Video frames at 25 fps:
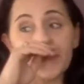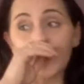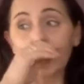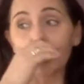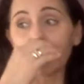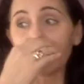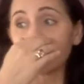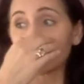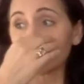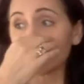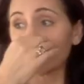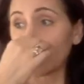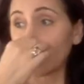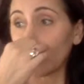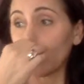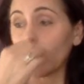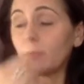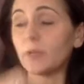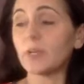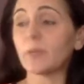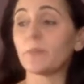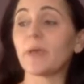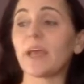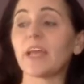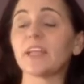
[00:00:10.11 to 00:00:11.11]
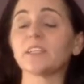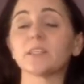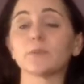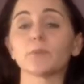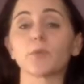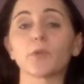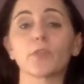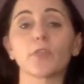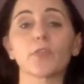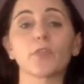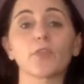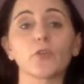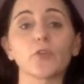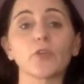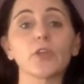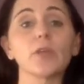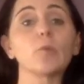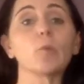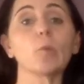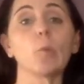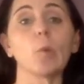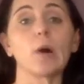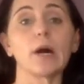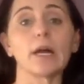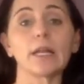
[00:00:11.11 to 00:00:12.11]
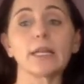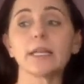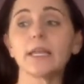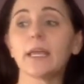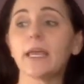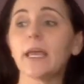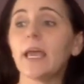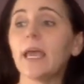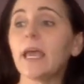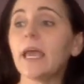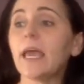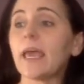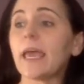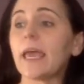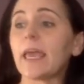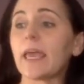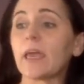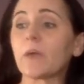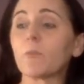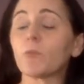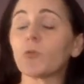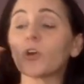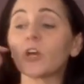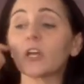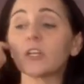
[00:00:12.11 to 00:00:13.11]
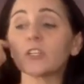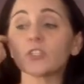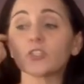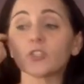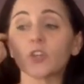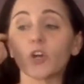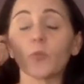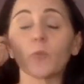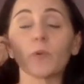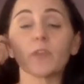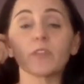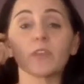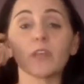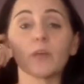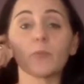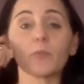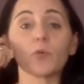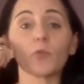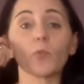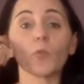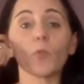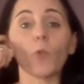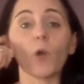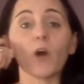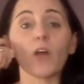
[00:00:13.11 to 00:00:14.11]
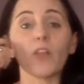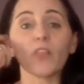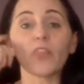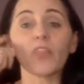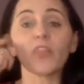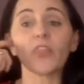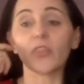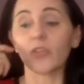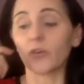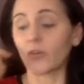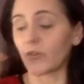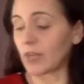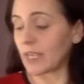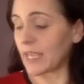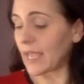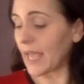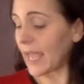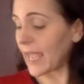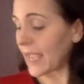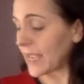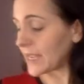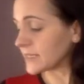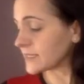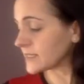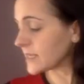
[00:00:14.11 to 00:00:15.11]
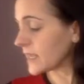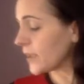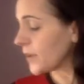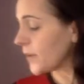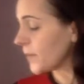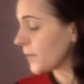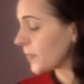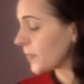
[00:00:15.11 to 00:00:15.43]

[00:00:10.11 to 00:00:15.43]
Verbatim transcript: Okay, so we open to page number 31, and we're going to start with number 138.